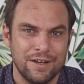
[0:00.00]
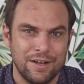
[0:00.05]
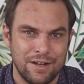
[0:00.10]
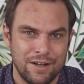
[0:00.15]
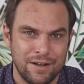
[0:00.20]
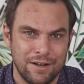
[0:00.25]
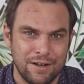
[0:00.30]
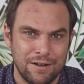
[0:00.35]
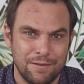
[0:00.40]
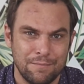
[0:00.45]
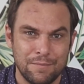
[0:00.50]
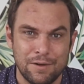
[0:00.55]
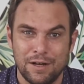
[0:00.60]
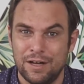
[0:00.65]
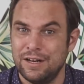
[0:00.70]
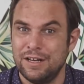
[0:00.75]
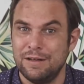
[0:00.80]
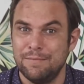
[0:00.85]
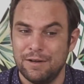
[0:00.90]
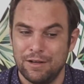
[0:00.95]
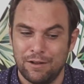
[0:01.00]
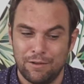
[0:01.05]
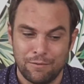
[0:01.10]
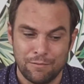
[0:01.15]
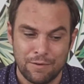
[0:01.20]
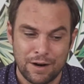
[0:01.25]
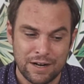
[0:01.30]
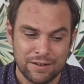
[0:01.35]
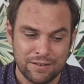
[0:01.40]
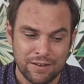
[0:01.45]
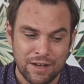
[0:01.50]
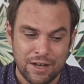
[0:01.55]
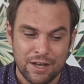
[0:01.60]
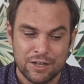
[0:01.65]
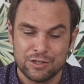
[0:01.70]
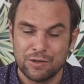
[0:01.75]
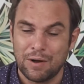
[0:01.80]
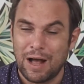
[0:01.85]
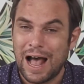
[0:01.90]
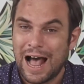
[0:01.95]
an email, right?
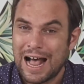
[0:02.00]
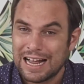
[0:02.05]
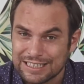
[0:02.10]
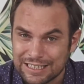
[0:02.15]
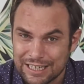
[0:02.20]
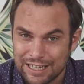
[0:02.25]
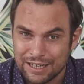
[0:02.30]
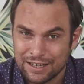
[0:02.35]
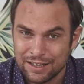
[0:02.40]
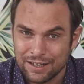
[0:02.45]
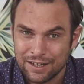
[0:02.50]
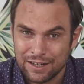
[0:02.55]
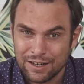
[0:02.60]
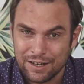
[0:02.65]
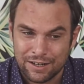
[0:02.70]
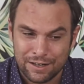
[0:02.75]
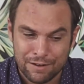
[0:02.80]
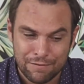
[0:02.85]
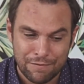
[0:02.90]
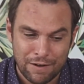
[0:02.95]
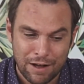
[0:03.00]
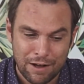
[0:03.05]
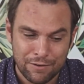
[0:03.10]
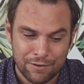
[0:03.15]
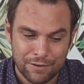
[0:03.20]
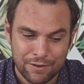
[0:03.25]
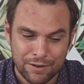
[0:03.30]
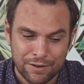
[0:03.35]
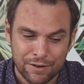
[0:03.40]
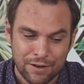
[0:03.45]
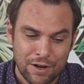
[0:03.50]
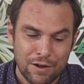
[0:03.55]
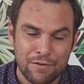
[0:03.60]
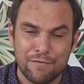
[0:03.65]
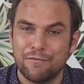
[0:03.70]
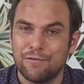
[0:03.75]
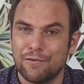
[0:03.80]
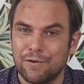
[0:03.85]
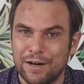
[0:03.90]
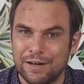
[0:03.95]
So asking the founder
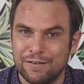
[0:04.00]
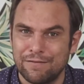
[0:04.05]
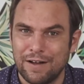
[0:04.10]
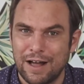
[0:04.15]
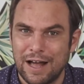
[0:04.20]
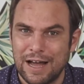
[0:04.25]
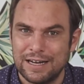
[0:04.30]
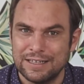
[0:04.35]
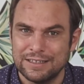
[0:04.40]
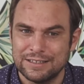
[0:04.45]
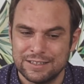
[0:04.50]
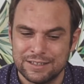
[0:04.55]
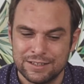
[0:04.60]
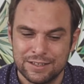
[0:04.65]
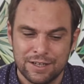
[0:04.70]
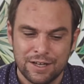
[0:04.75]
for advice